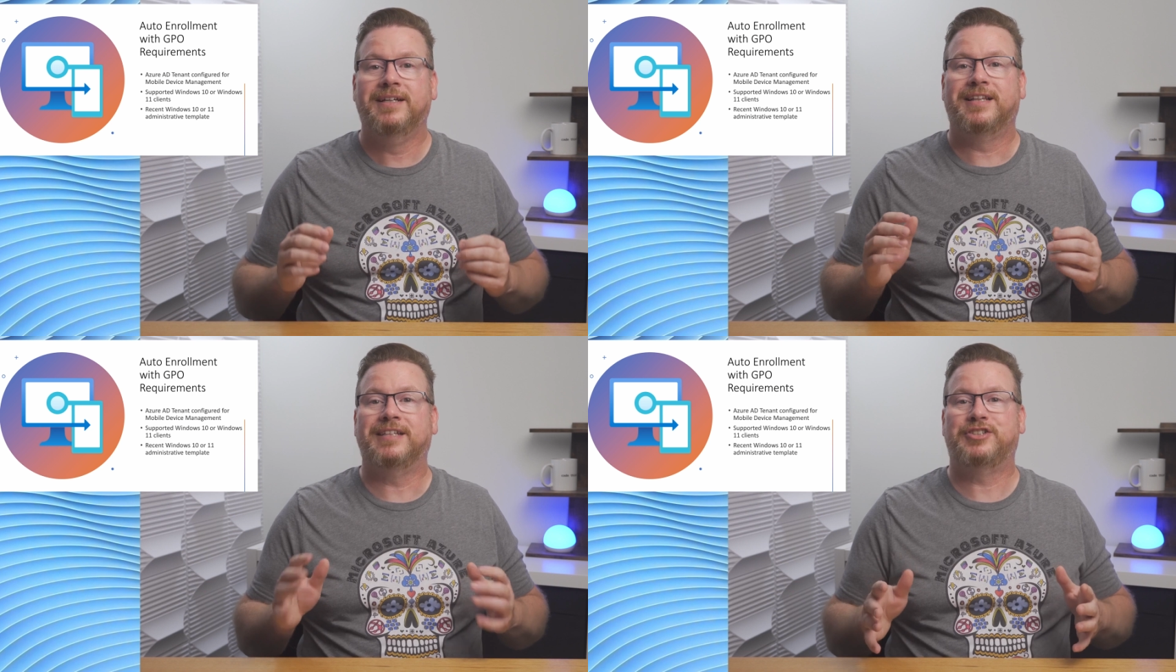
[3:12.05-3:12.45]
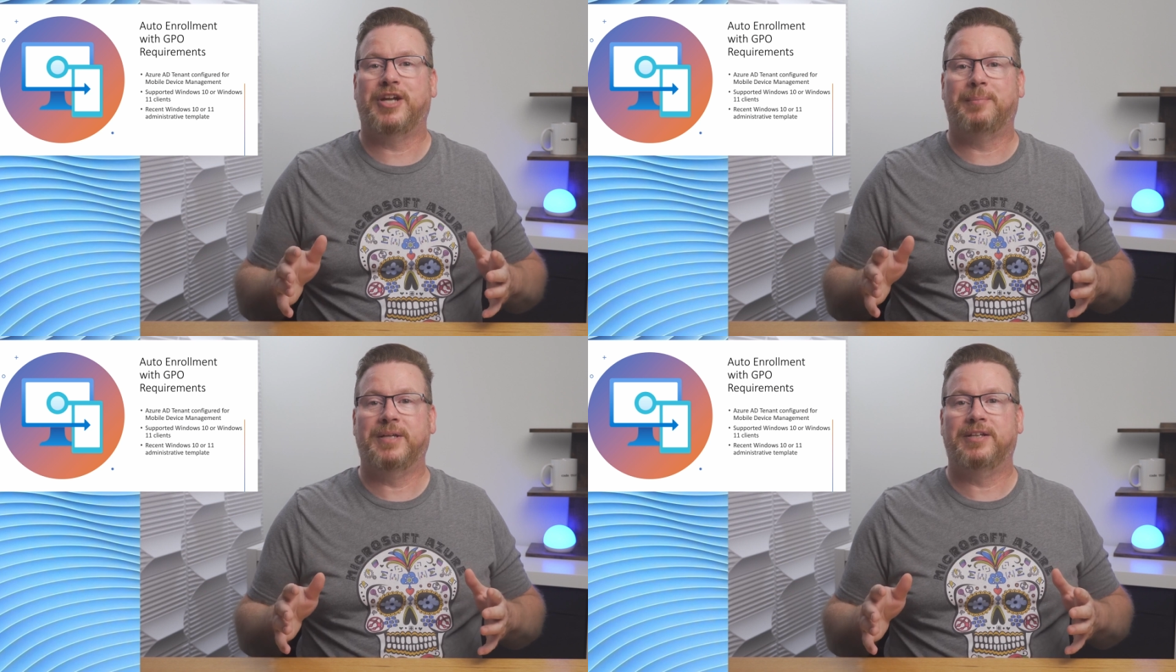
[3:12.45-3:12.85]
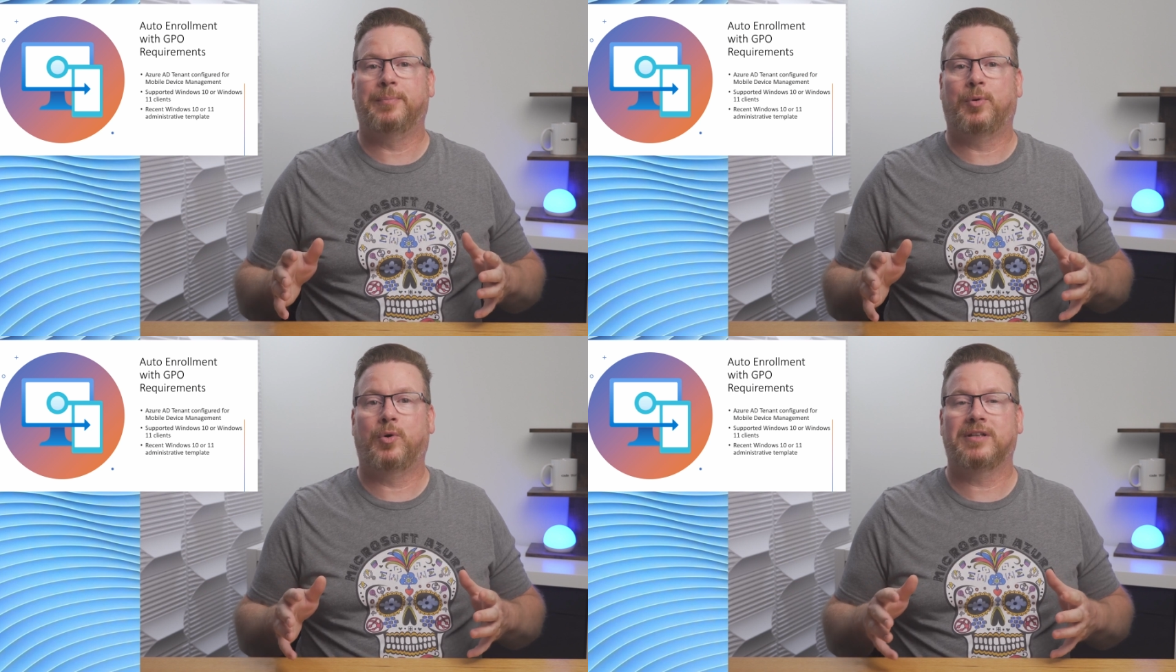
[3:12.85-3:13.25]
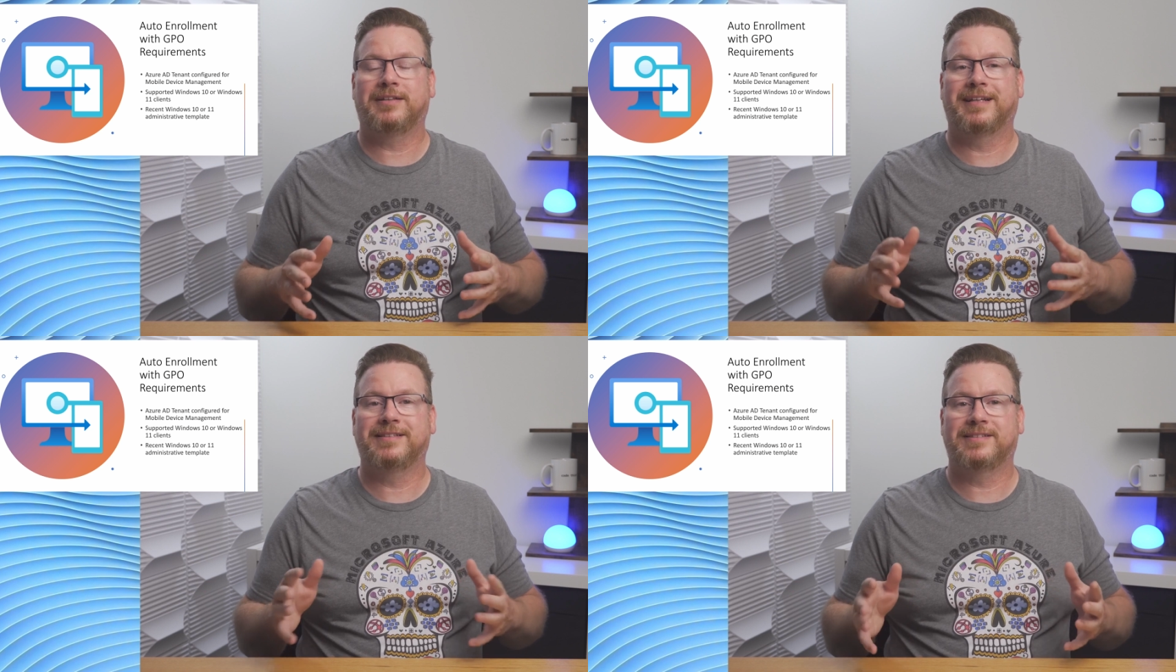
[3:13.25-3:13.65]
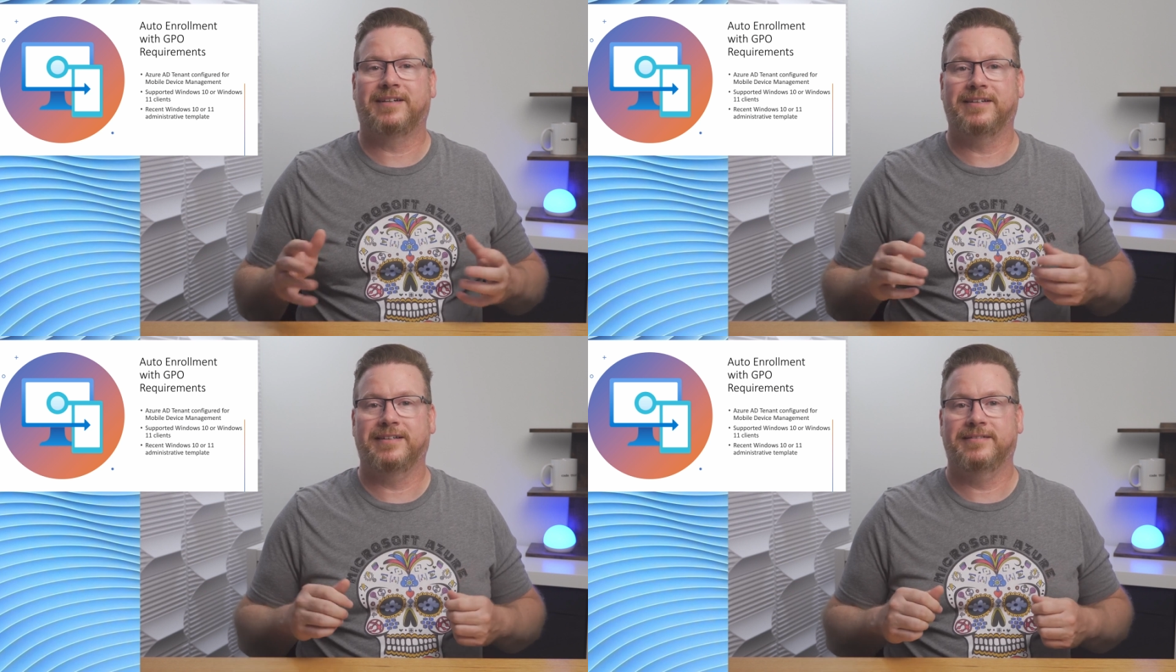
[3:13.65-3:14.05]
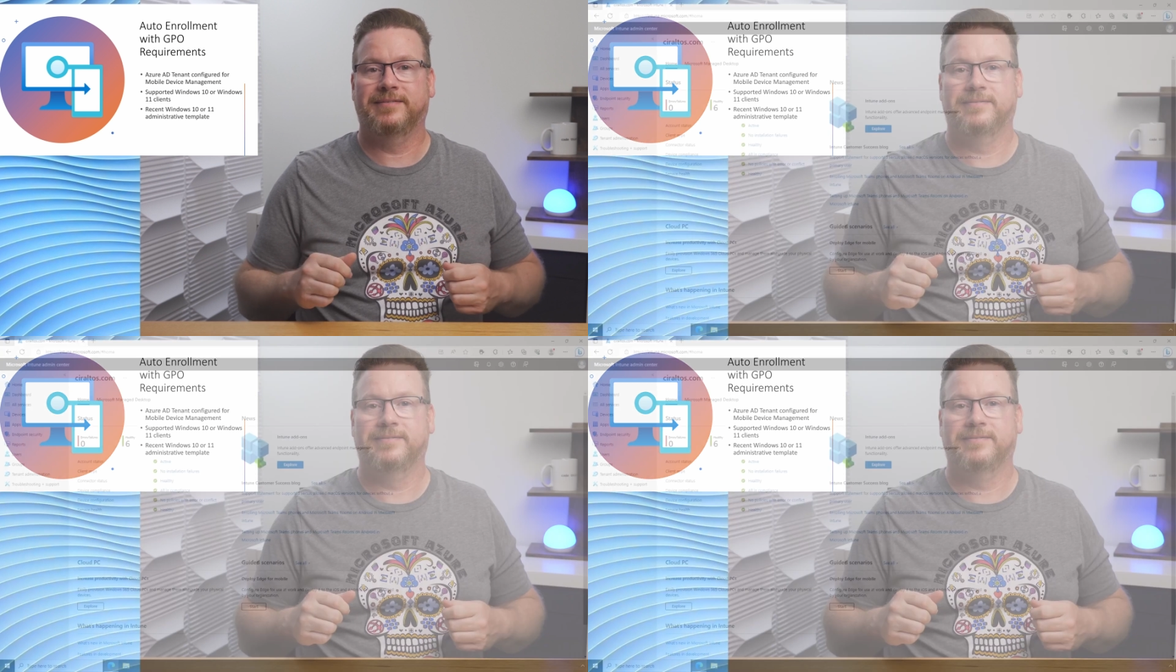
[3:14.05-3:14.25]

Let's jump into the portal to get started.